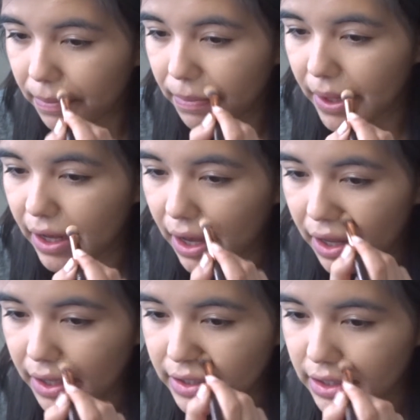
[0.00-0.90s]

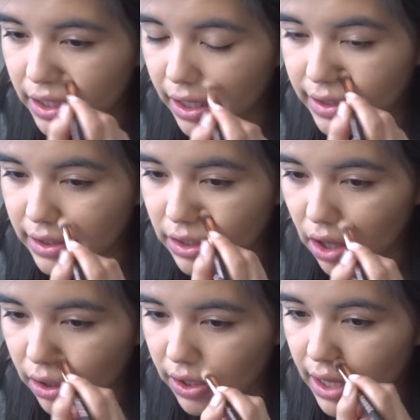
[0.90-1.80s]
because it isn't
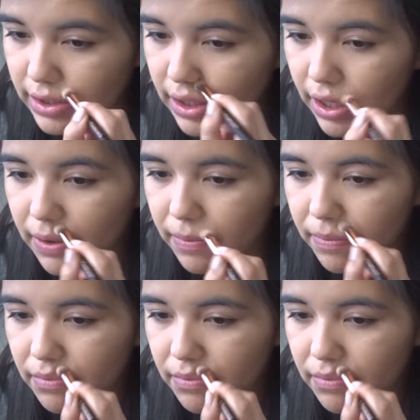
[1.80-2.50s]
long lasting.